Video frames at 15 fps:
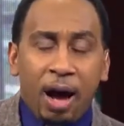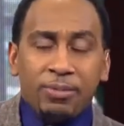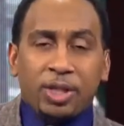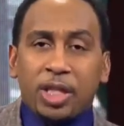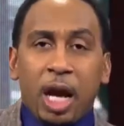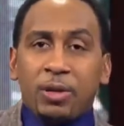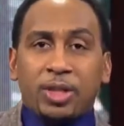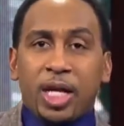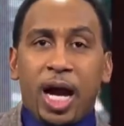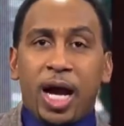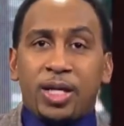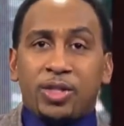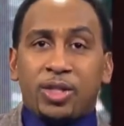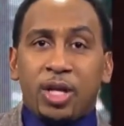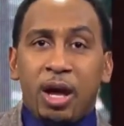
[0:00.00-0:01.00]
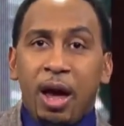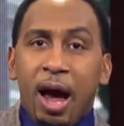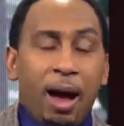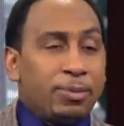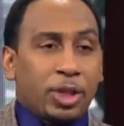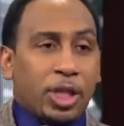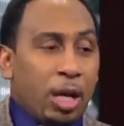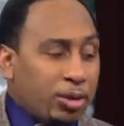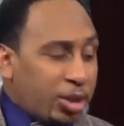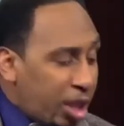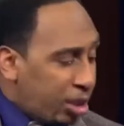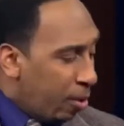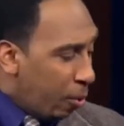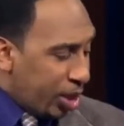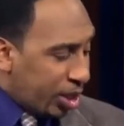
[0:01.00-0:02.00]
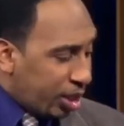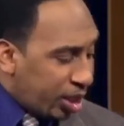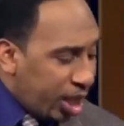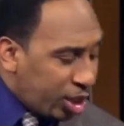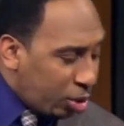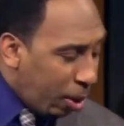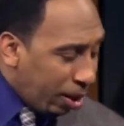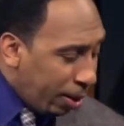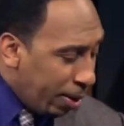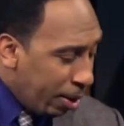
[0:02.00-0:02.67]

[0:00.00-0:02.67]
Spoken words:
I'm so touched. I'm so touched. Where's the tissue at?